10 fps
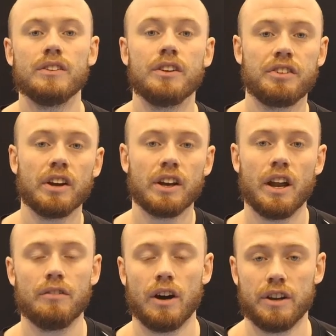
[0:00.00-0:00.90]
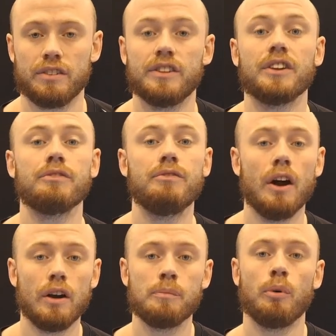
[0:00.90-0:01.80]
The second advice that's
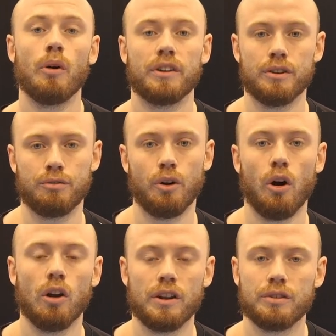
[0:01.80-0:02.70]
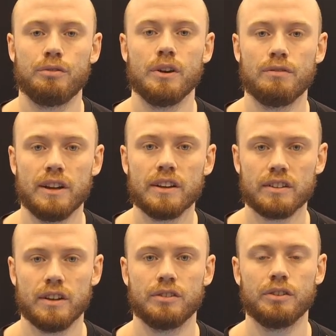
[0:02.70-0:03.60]
very important for all these 3
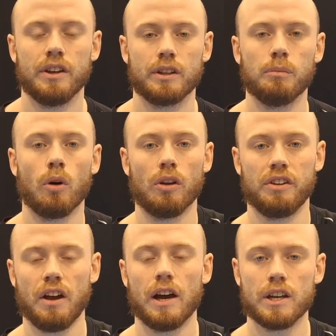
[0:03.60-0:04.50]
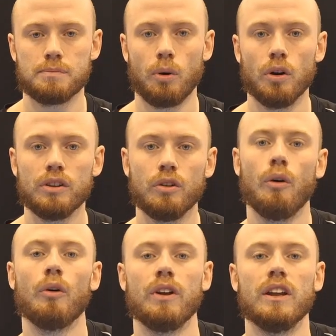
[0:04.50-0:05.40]
flicks is to take the ball on its highest point
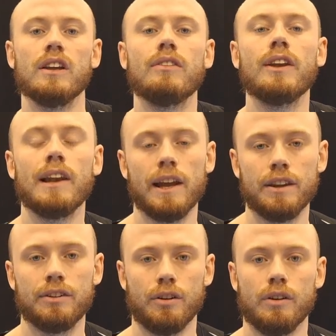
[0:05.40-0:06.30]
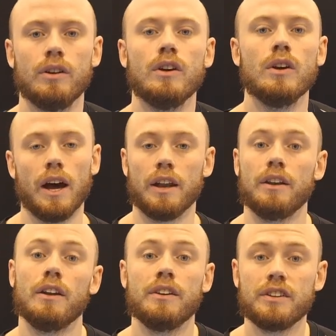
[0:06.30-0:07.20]
or even later.
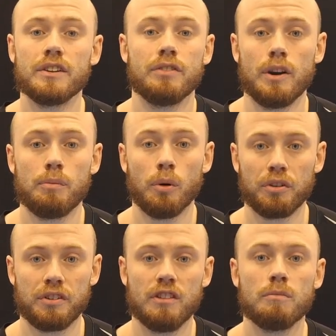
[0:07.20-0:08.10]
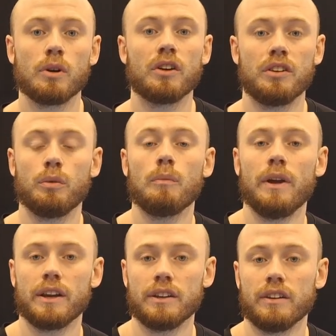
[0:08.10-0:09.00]
And this is very positive because it will
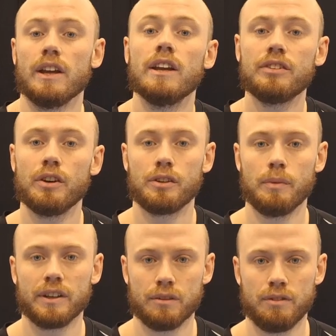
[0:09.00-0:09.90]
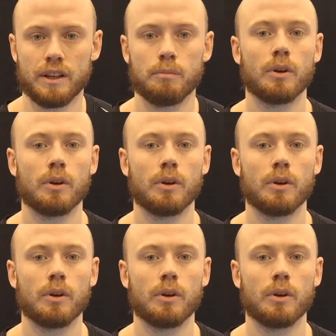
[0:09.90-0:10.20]
make it easier to make the flick,